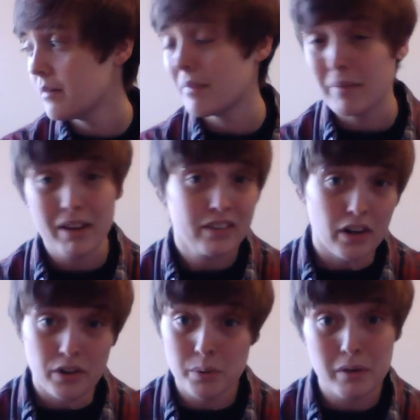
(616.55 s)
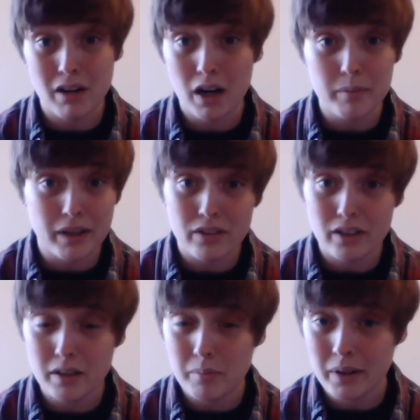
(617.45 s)
Maybe I'll start doing raw meals
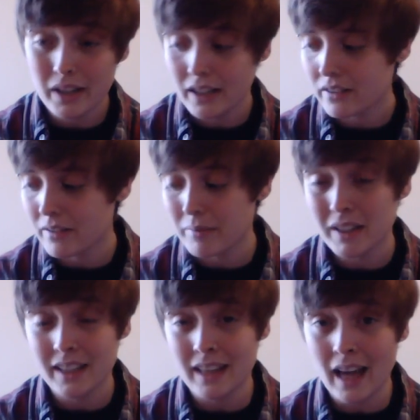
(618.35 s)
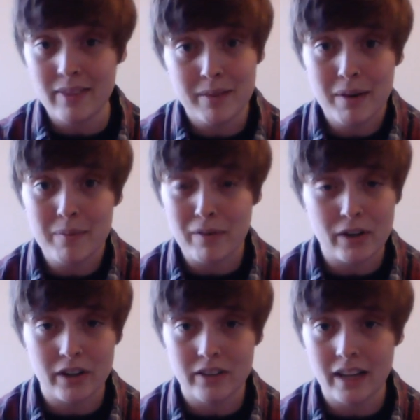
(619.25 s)
in the morning or something like that. That made me feel good.